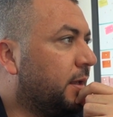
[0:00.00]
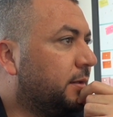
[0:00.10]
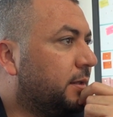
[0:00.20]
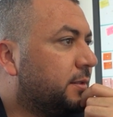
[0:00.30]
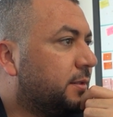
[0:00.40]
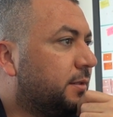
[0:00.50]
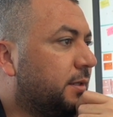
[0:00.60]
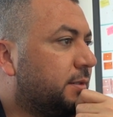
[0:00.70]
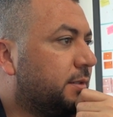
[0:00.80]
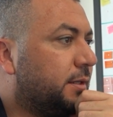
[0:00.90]
Test,
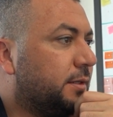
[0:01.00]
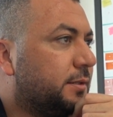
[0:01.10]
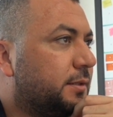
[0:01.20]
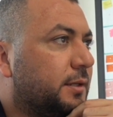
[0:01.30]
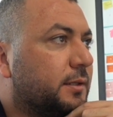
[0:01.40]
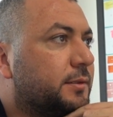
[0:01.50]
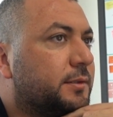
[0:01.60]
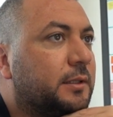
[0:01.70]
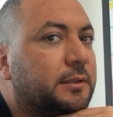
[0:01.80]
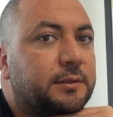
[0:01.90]
test, test, test,
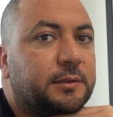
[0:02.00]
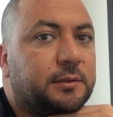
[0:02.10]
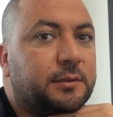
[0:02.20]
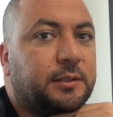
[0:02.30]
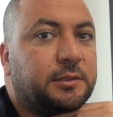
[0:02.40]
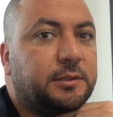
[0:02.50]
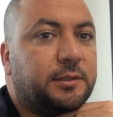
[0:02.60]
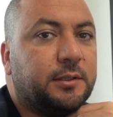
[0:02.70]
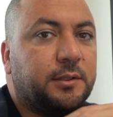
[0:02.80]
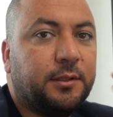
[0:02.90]
test, test.
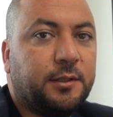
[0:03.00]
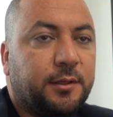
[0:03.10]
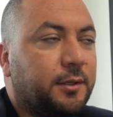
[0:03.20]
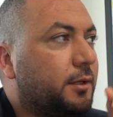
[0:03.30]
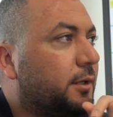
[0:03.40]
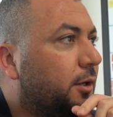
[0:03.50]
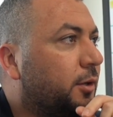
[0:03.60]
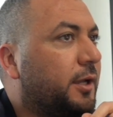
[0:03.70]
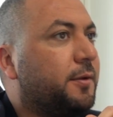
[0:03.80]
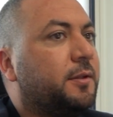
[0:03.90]

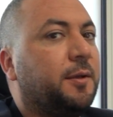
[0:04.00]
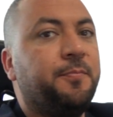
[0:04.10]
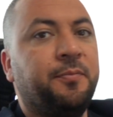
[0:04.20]
Okay, fine.